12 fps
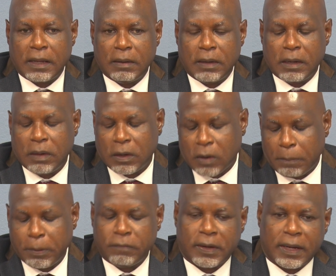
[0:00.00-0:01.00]
a
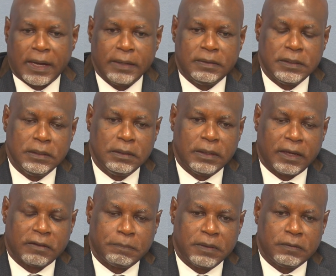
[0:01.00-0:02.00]
couple of our IT
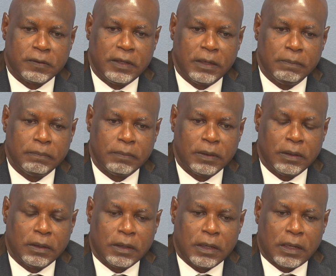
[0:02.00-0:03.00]
experts came
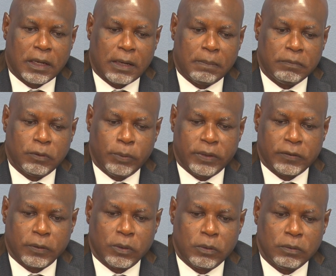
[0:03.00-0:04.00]
2 weeks
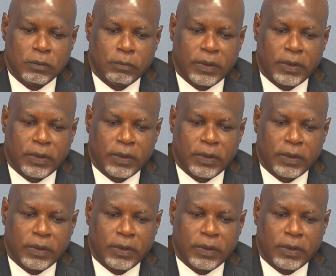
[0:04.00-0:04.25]
ago.